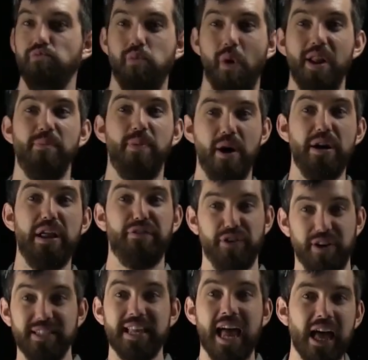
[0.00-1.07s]
what about if you're
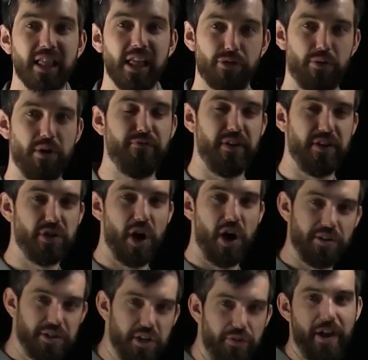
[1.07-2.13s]
exactly 3 feet
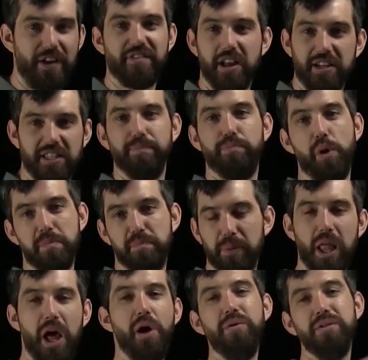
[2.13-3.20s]
tall? So if I've got some point
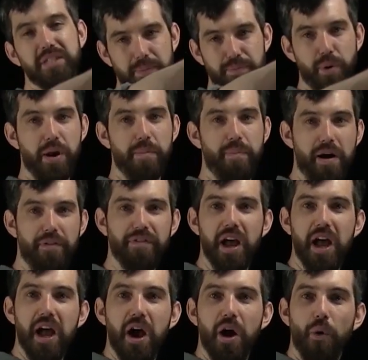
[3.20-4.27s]
below and some point above,
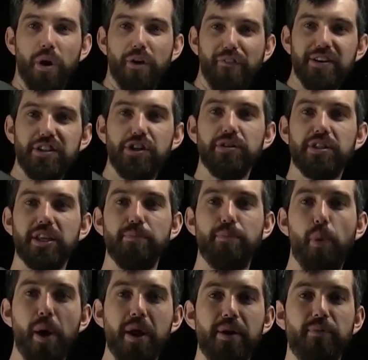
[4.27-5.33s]
what if I choose some
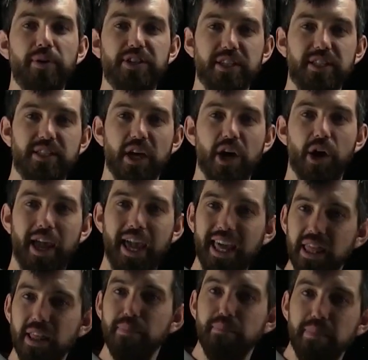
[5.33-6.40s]
point which is in
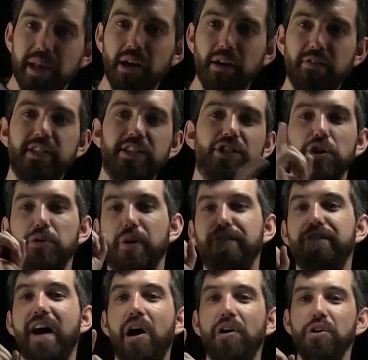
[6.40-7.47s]
the middle of these two, a
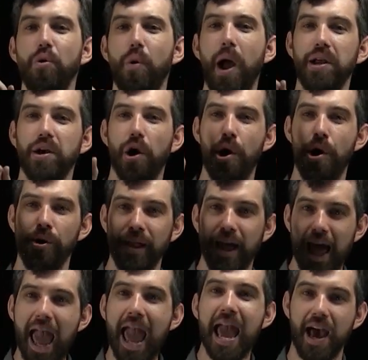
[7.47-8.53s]
value I
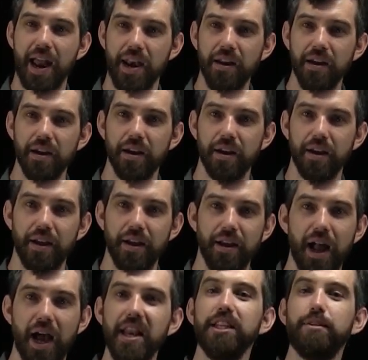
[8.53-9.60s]
call n,
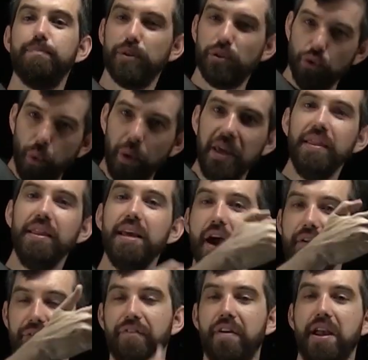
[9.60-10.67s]
and it's between the
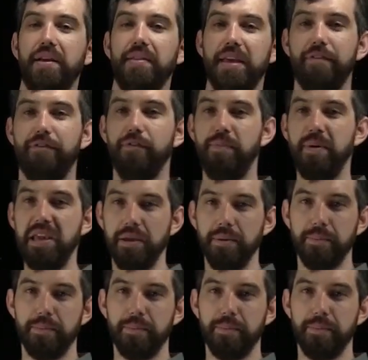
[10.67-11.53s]
f of a and the f of b.